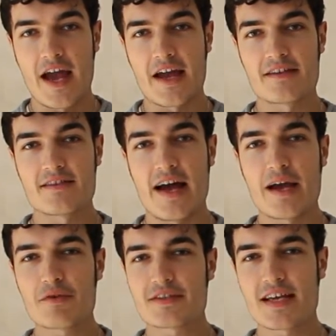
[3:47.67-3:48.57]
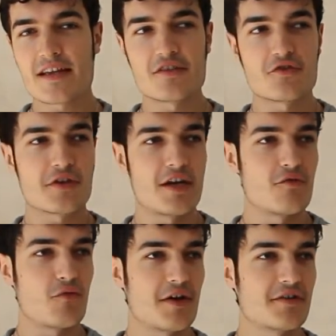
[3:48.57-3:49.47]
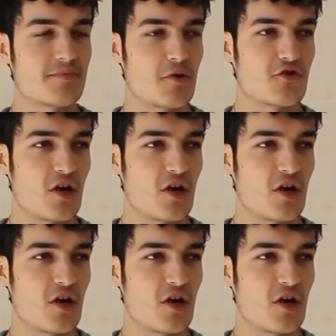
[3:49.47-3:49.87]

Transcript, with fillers: And I would say that you can run the smart